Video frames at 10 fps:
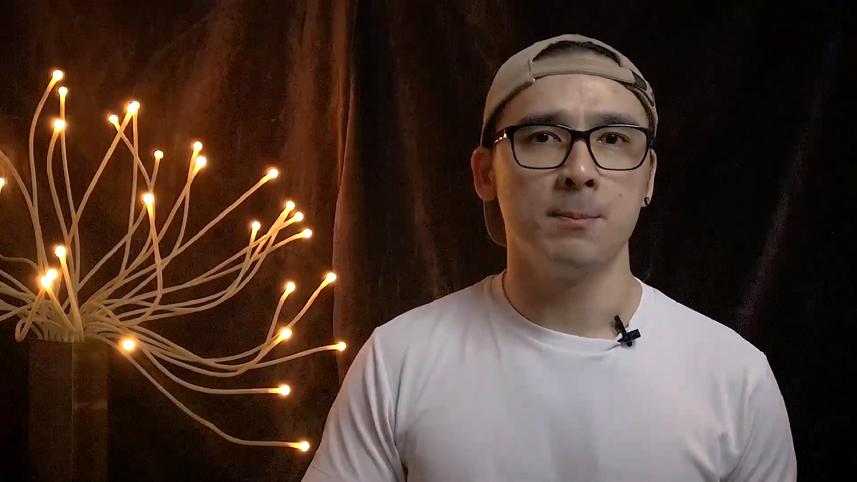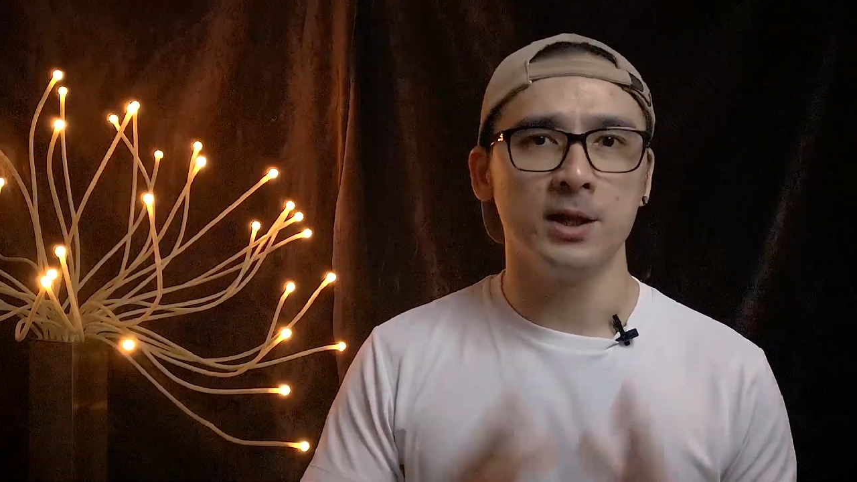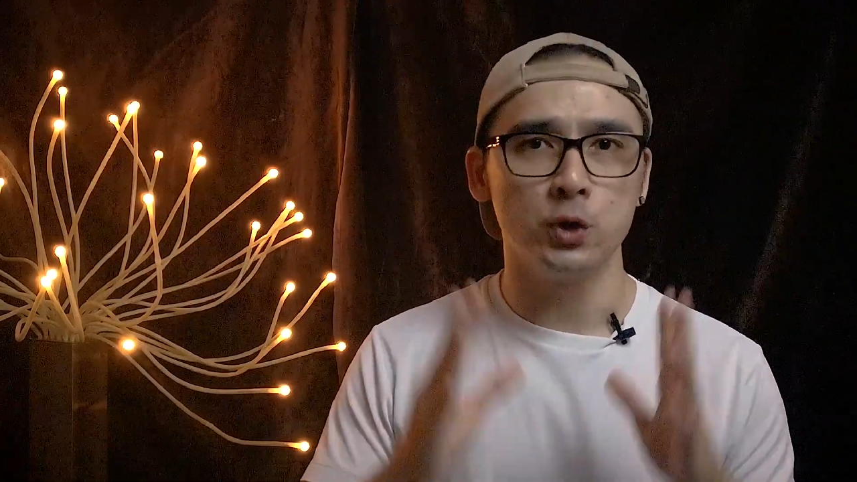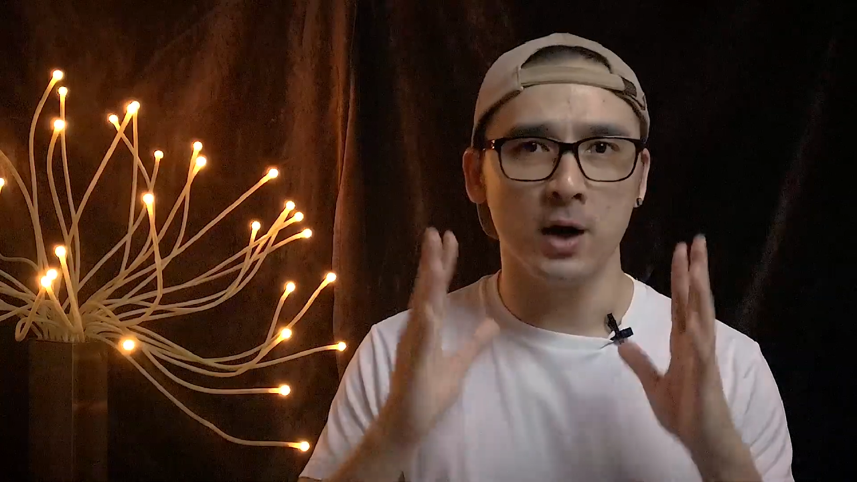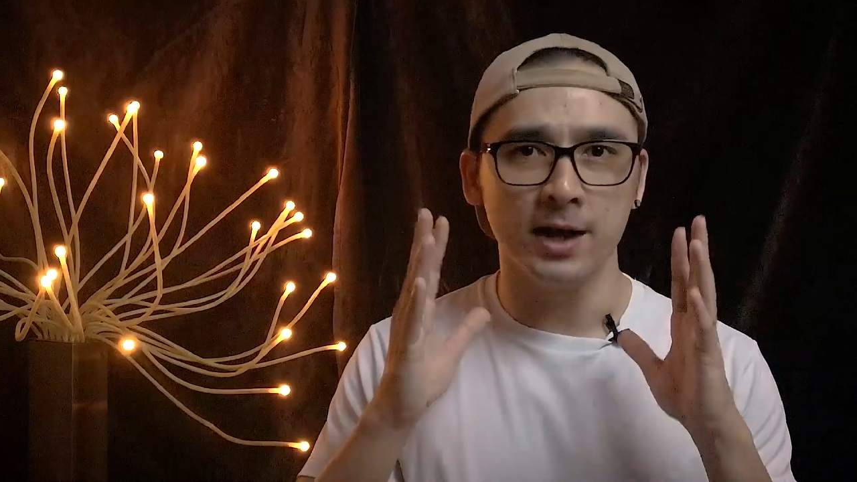
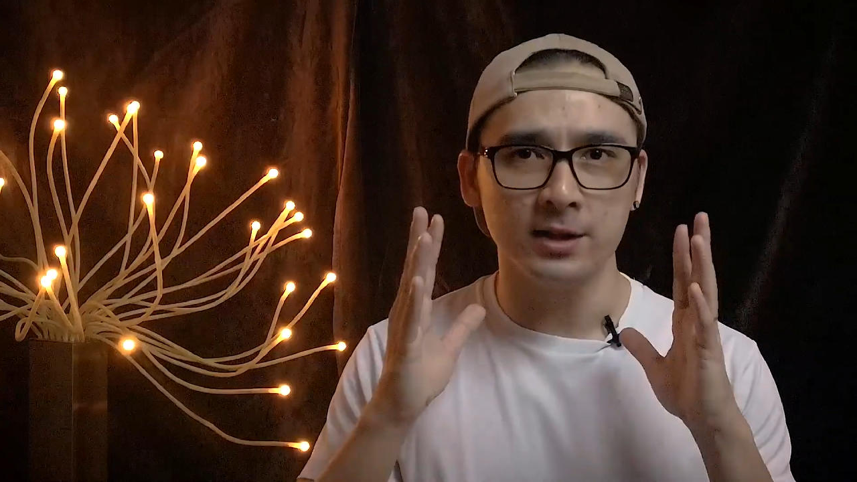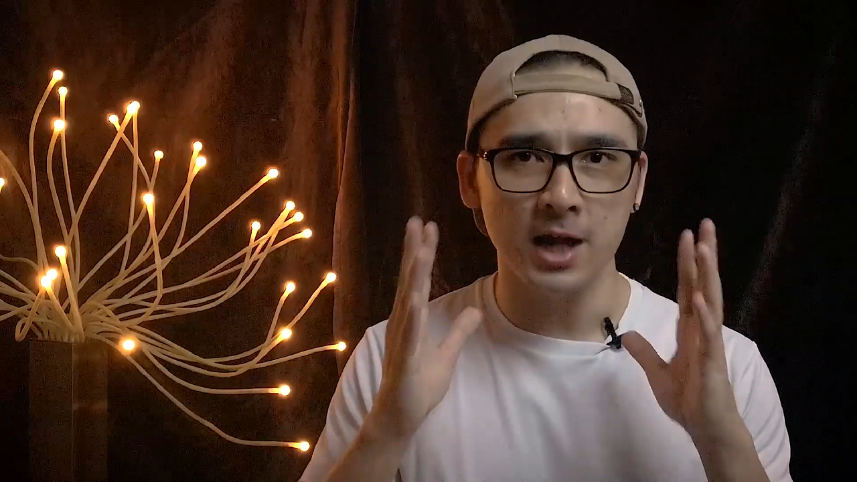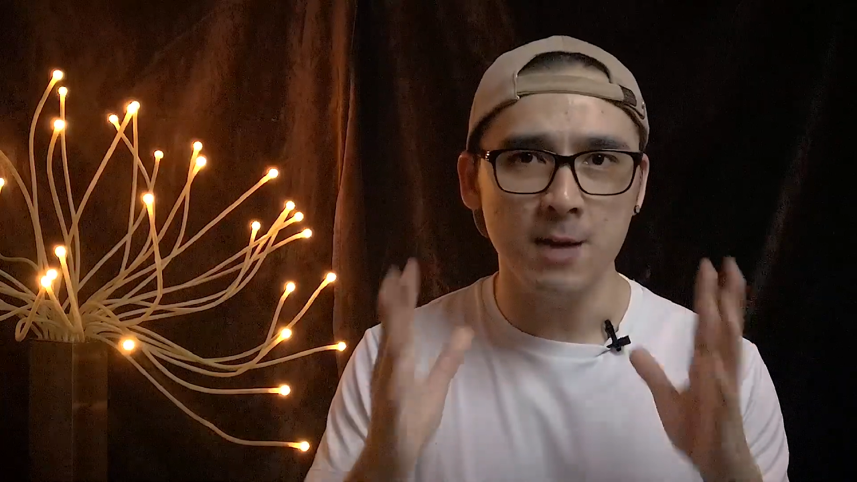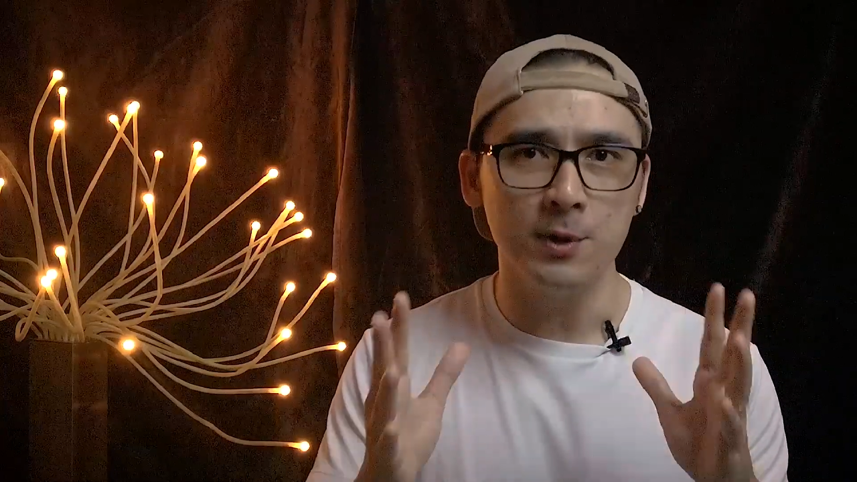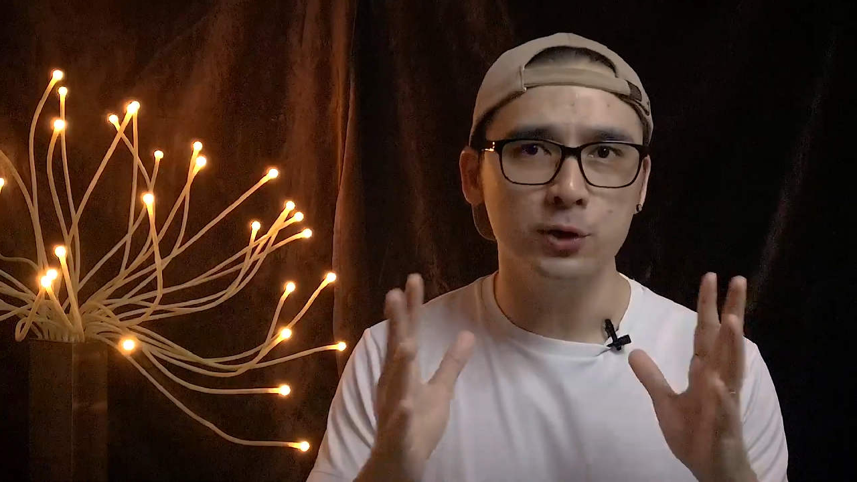but you are
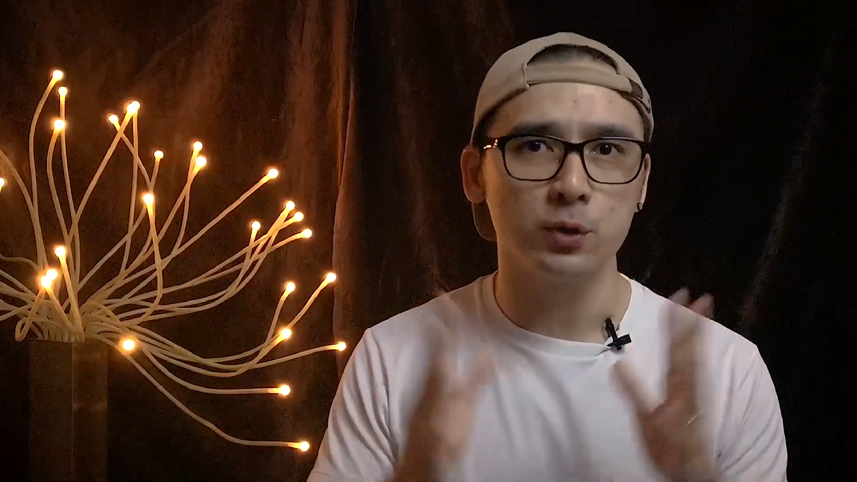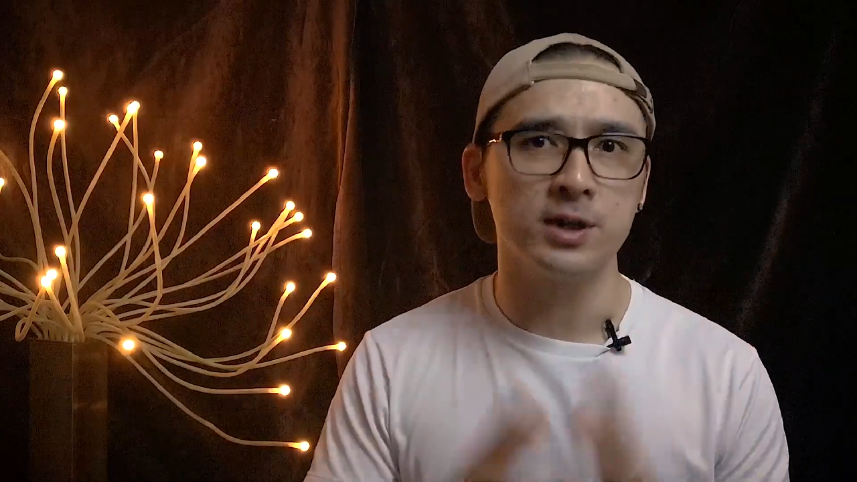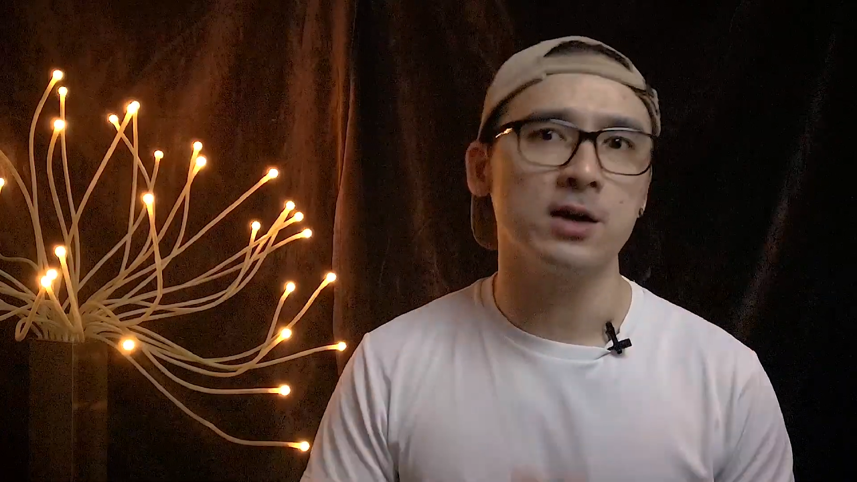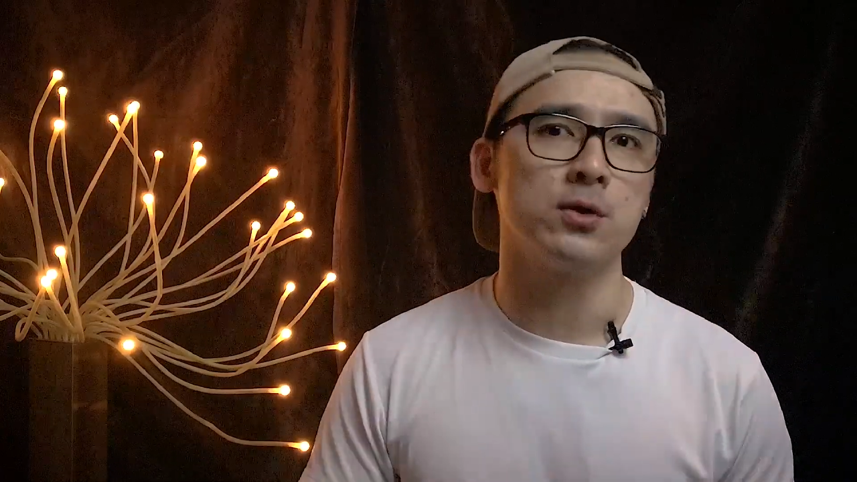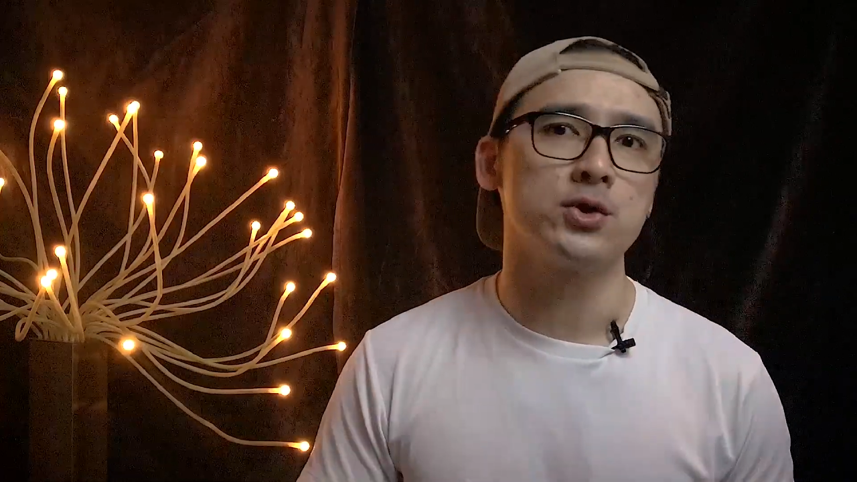unable to take